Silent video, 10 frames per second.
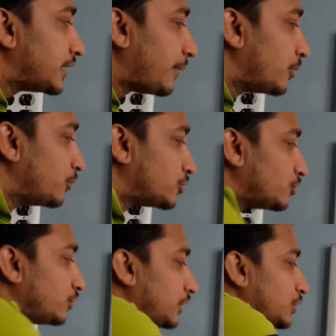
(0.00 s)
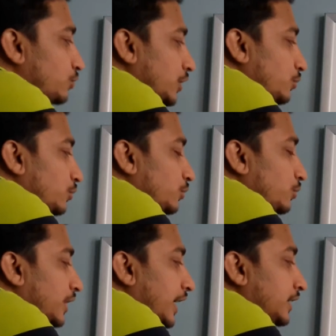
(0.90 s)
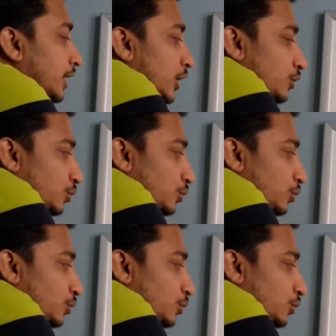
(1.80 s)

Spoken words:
Double bond. So that's why we write